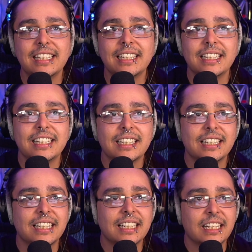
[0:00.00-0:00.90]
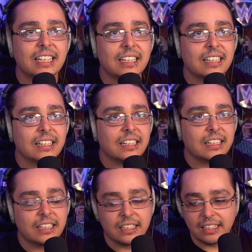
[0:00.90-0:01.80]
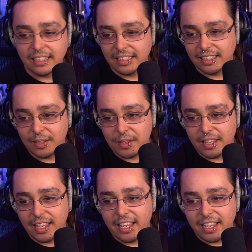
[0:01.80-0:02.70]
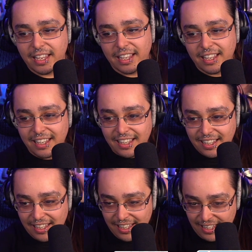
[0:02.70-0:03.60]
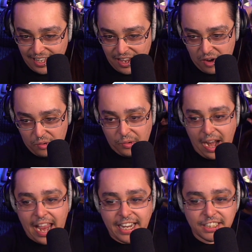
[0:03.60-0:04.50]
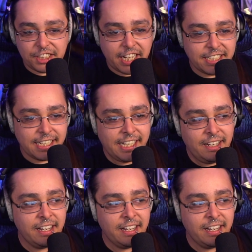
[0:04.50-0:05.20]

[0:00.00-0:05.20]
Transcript: industrial levels of resilience. Why? Because what right, JT?